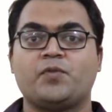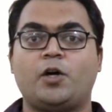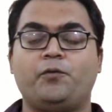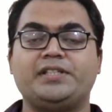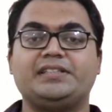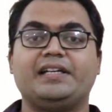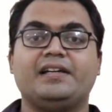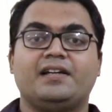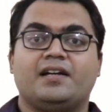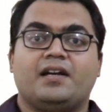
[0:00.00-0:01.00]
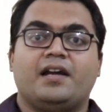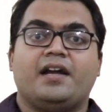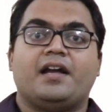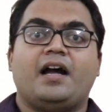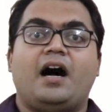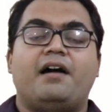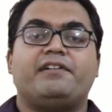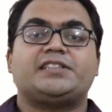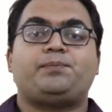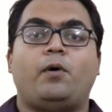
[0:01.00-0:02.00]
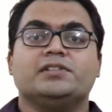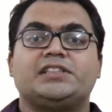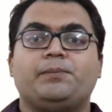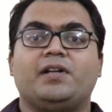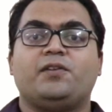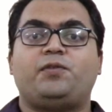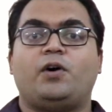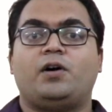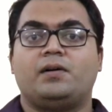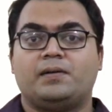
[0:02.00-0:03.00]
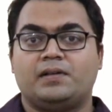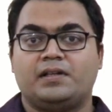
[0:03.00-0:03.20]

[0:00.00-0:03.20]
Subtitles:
or which are responsible for,